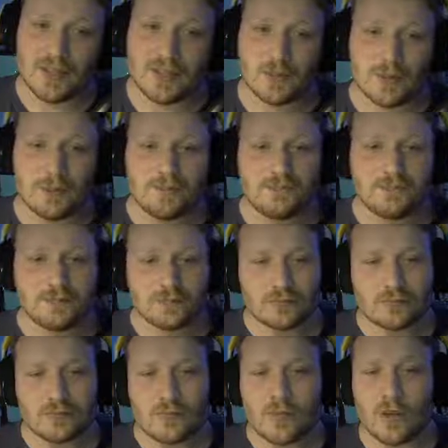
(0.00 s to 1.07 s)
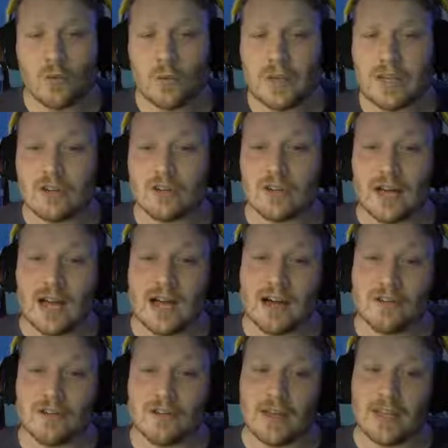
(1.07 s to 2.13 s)
one, we could
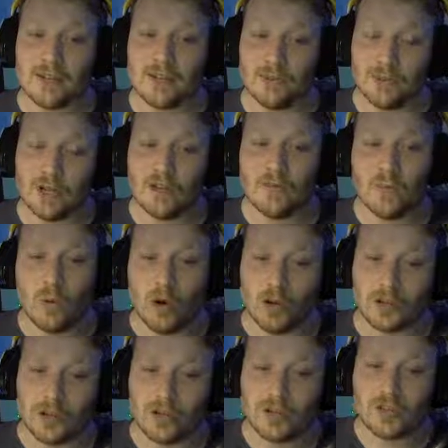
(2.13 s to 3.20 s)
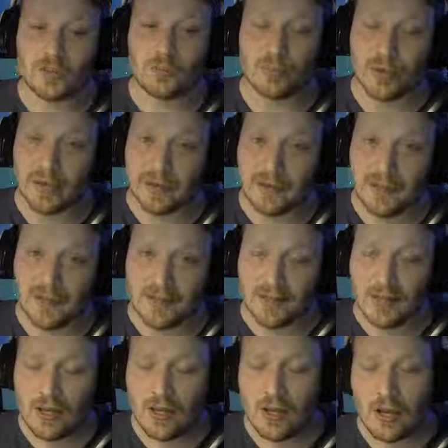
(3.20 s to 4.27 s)
have a unit of War Dogs, Brigands,
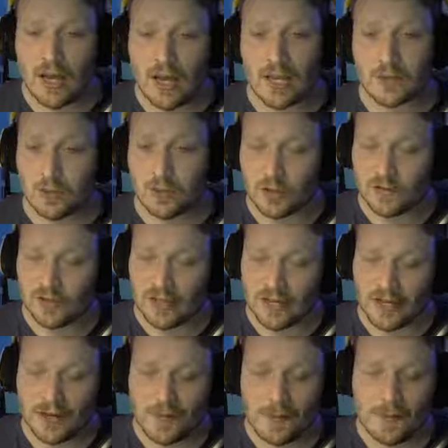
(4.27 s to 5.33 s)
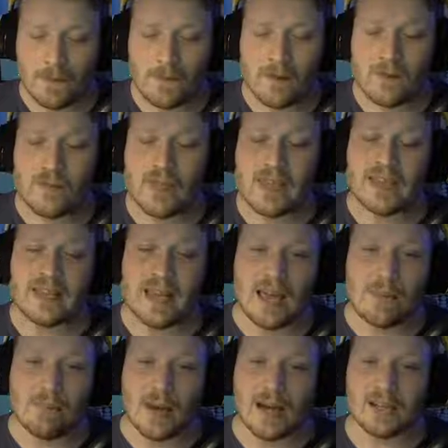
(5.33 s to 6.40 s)
as we'll cover later. They get
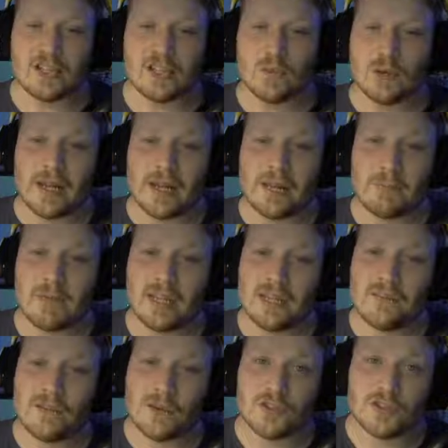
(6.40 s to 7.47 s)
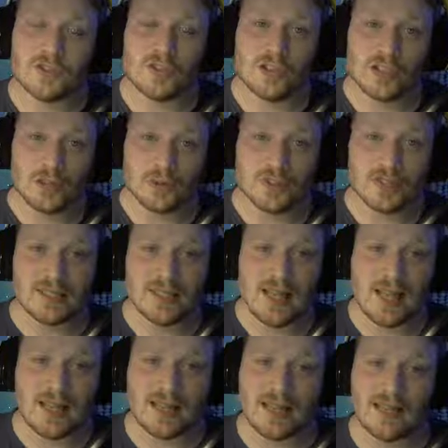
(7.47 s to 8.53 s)
-1 AP versus the closest
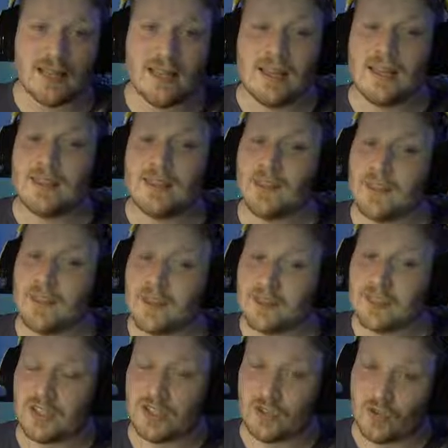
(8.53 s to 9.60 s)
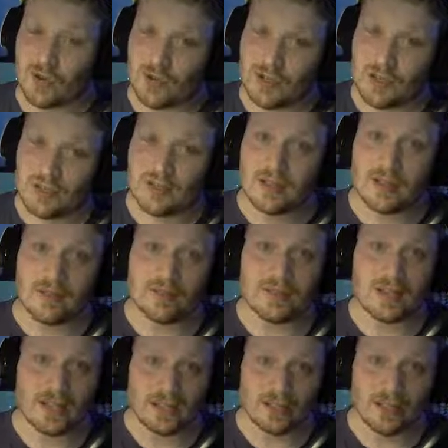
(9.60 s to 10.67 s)
target. Now this is strong,
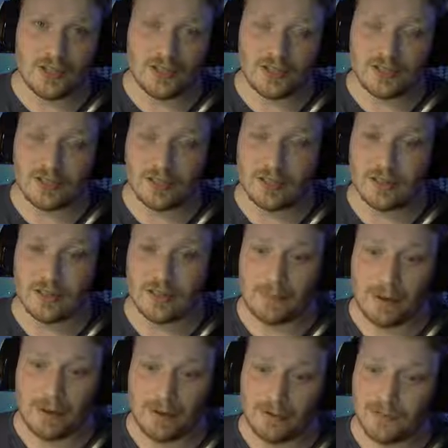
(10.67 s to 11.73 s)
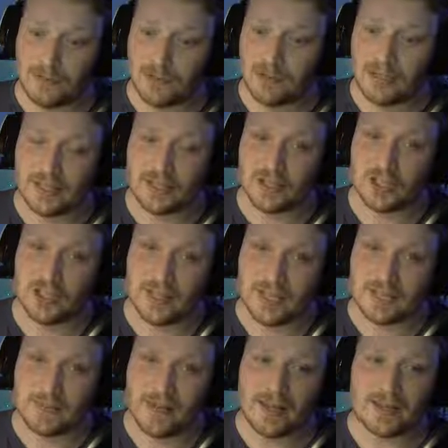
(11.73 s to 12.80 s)
ridiculously powerful in certain
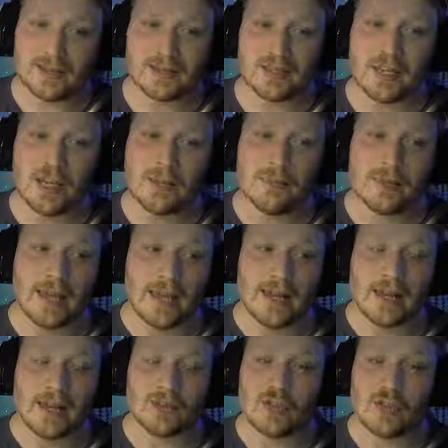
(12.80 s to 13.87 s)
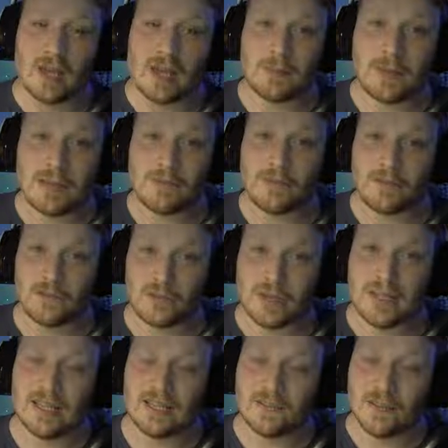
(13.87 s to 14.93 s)
aspects. Getting extra AP for free
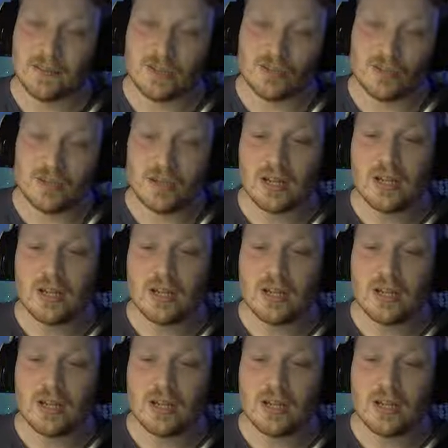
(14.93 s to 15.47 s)
is very strong,